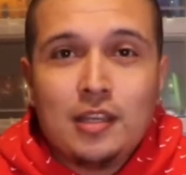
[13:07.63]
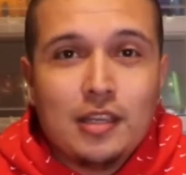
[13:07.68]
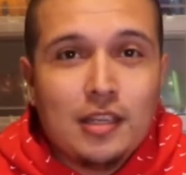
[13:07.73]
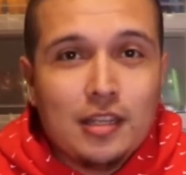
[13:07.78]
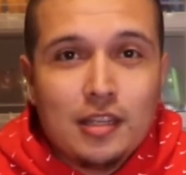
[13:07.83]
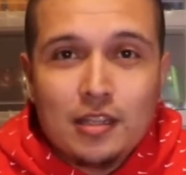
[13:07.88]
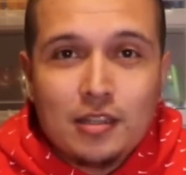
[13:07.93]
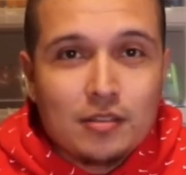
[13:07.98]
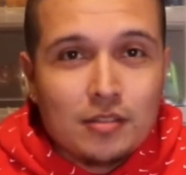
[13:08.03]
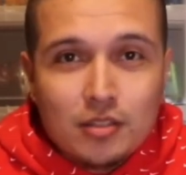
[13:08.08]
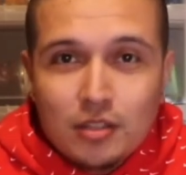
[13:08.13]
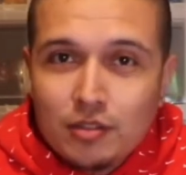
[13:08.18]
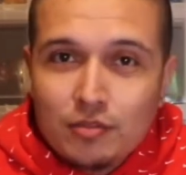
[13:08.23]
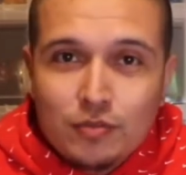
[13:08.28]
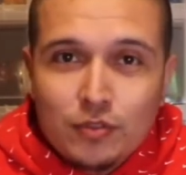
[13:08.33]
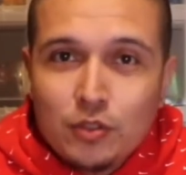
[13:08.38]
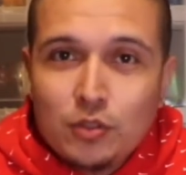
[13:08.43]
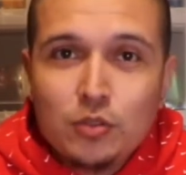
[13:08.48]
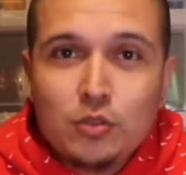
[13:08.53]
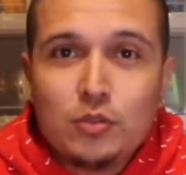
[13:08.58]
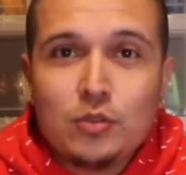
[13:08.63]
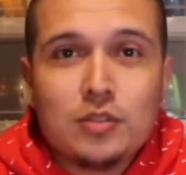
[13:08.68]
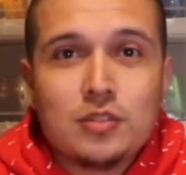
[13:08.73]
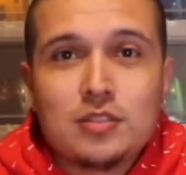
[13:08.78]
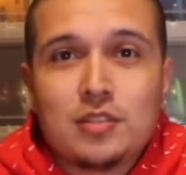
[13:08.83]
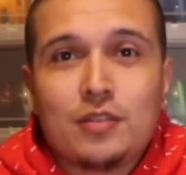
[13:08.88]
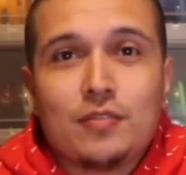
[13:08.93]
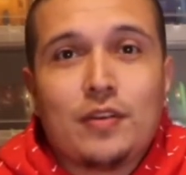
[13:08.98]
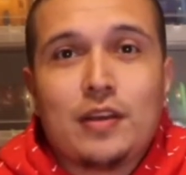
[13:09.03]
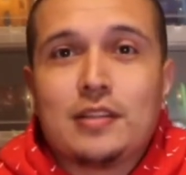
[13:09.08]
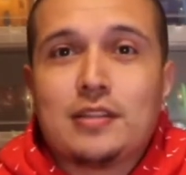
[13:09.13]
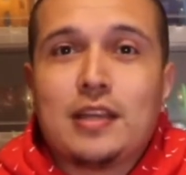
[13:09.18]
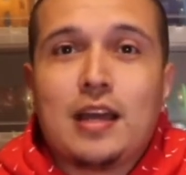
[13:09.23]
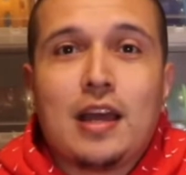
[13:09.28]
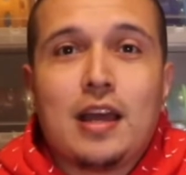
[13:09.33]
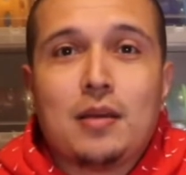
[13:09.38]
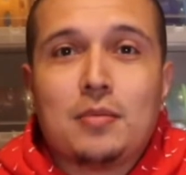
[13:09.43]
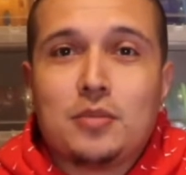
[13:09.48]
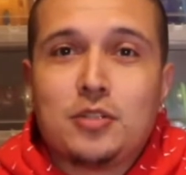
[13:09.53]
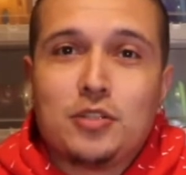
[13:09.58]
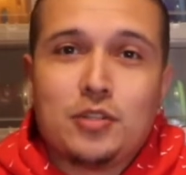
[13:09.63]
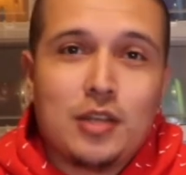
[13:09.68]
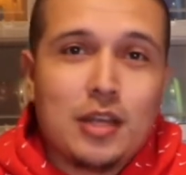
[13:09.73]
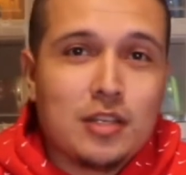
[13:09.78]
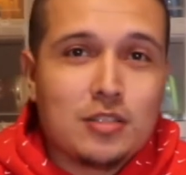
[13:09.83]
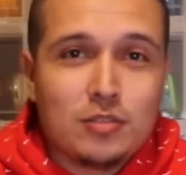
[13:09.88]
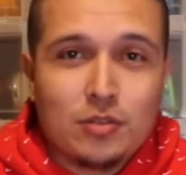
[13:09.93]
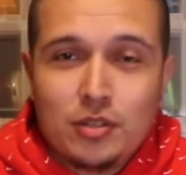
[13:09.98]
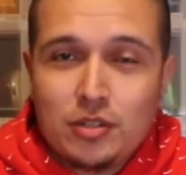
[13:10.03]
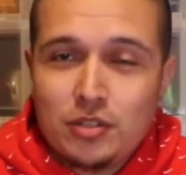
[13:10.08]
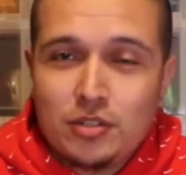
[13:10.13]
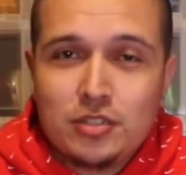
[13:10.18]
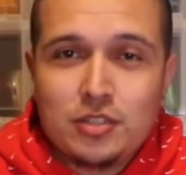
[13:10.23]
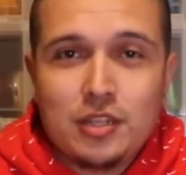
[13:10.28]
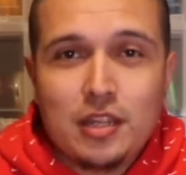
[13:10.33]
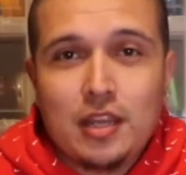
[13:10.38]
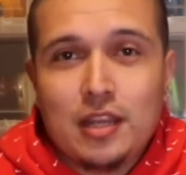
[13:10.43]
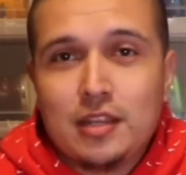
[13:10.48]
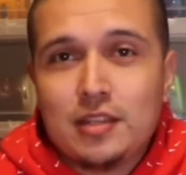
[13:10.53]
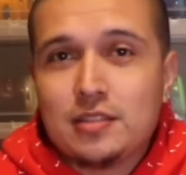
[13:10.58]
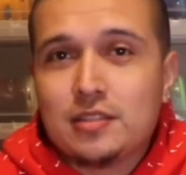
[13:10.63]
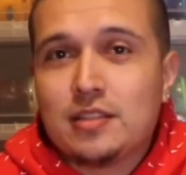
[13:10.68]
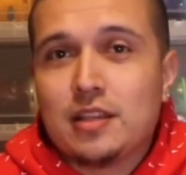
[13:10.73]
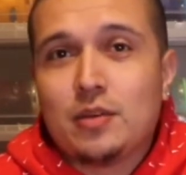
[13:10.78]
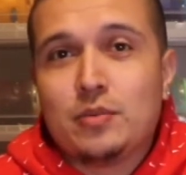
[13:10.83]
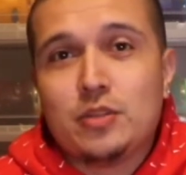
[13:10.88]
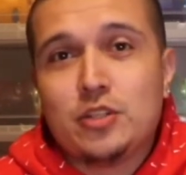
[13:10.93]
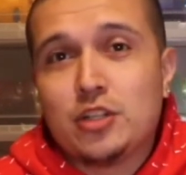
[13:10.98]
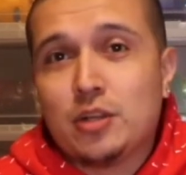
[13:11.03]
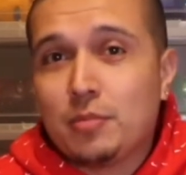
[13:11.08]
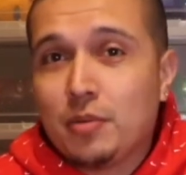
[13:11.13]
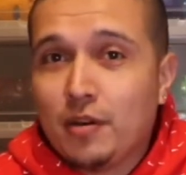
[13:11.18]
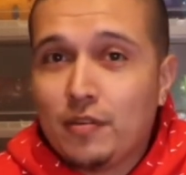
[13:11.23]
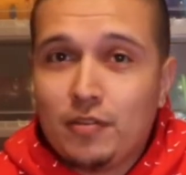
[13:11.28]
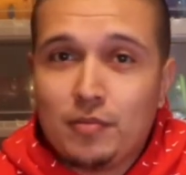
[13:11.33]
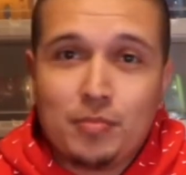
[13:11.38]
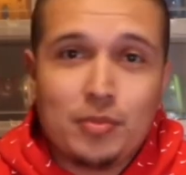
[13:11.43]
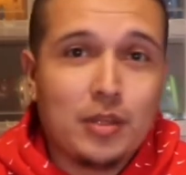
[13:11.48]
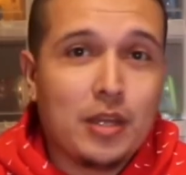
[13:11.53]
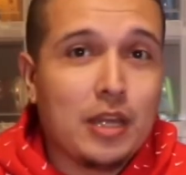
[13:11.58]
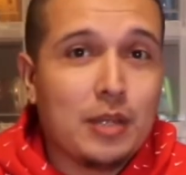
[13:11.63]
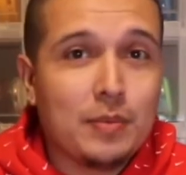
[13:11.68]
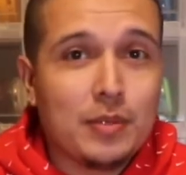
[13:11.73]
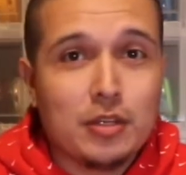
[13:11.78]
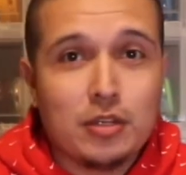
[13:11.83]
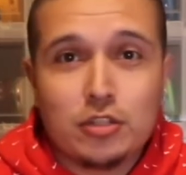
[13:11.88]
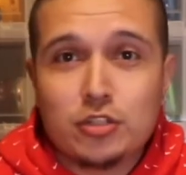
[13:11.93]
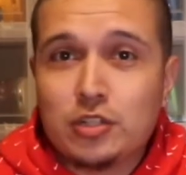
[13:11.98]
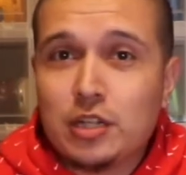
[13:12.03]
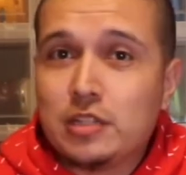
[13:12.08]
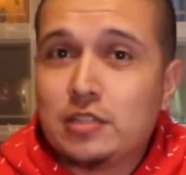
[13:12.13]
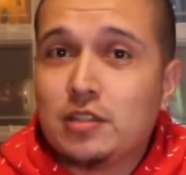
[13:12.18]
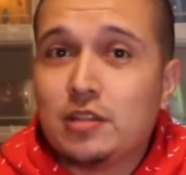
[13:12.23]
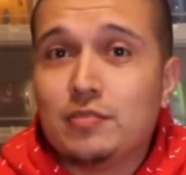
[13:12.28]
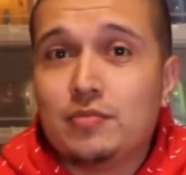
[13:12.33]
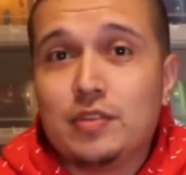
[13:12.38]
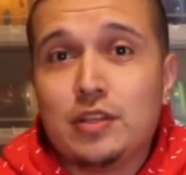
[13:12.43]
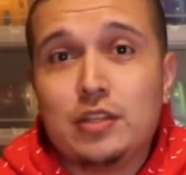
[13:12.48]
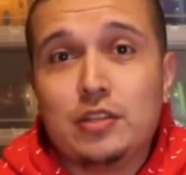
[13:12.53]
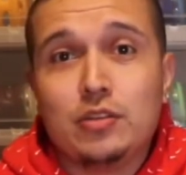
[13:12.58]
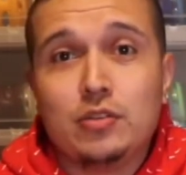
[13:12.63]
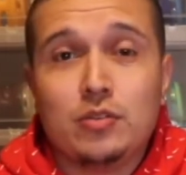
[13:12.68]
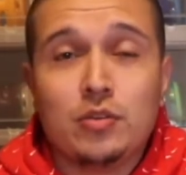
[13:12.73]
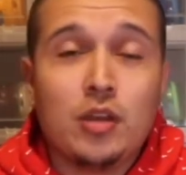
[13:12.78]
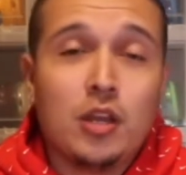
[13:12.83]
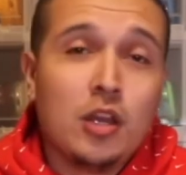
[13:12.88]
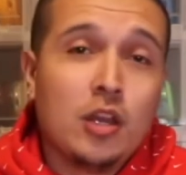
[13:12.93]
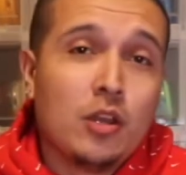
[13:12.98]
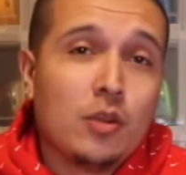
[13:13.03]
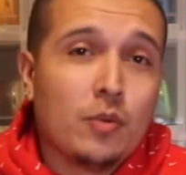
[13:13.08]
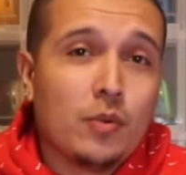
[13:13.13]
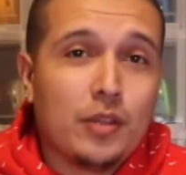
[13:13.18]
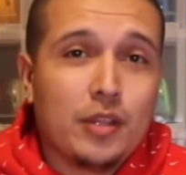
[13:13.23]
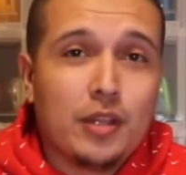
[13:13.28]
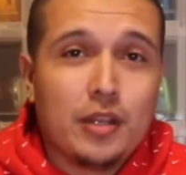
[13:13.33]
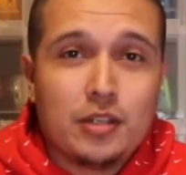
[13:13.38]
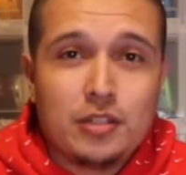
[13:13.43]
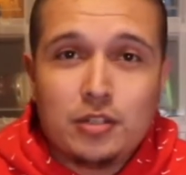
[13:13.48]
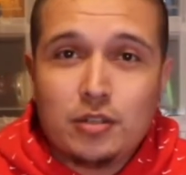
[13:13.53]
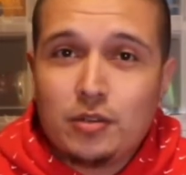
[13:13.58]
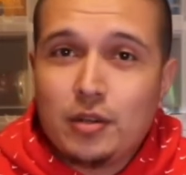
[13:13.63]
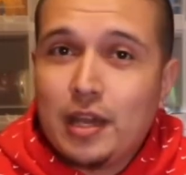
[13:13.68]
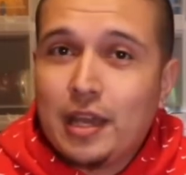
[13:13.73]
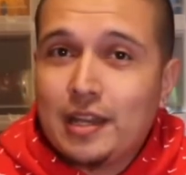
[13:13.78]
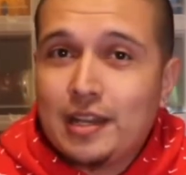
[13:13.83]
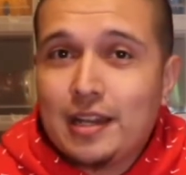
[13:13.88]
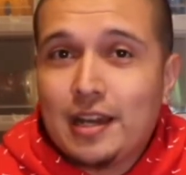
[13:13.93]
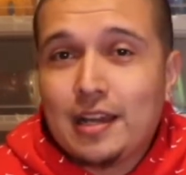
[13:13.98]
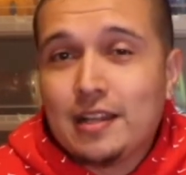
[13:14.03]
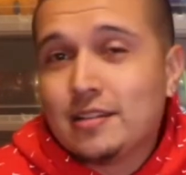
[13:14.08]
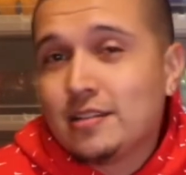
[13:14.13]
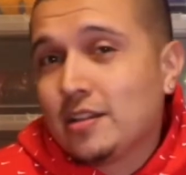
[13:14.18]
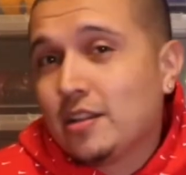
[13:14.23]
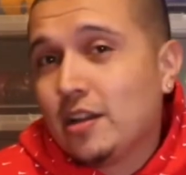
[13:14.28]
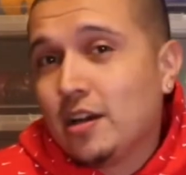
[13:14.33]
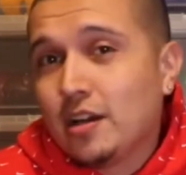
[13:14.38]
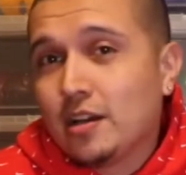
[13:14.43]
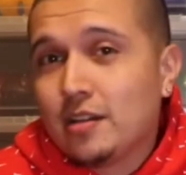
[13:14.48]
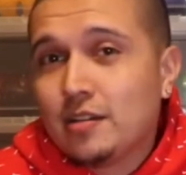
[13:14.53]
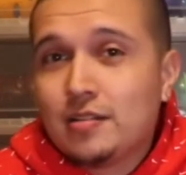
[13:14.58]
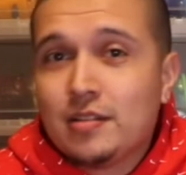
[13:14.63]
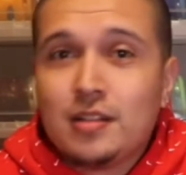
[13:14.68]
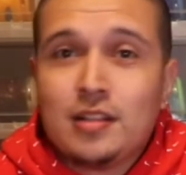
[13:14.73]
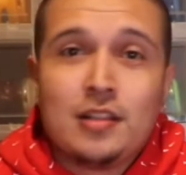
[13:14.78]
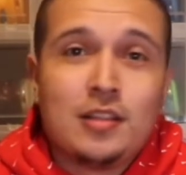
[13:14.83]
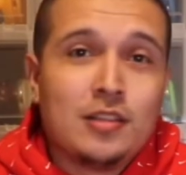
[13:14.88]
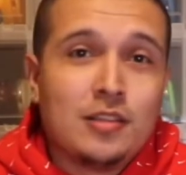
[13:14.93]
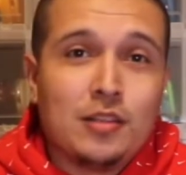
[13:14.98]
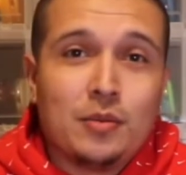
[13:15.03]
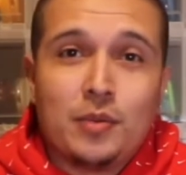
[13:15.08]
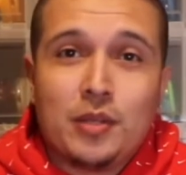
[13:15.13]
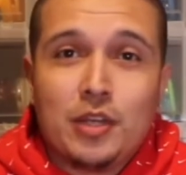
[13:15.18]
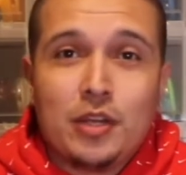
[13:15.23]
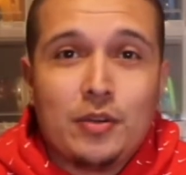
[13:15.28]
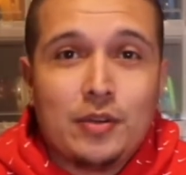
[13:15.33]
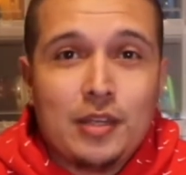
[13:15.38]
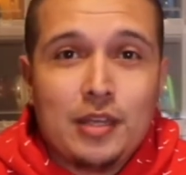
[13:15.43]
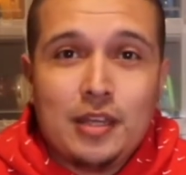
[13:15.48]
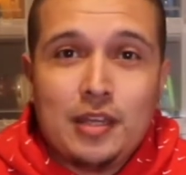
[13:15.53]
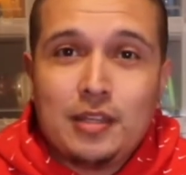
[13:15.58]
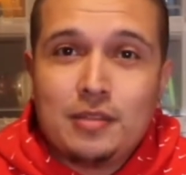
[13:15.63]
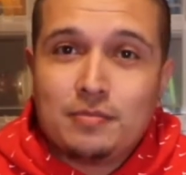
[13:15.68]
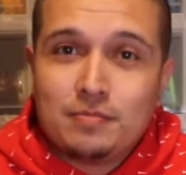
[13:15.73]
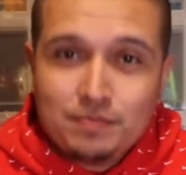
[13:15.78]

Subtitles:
eating good food and stuff like that, but you guys don't understand is that we jump off a plane, we go straight to a venue, we're there till 8, 9 o'clock. Then we go eat,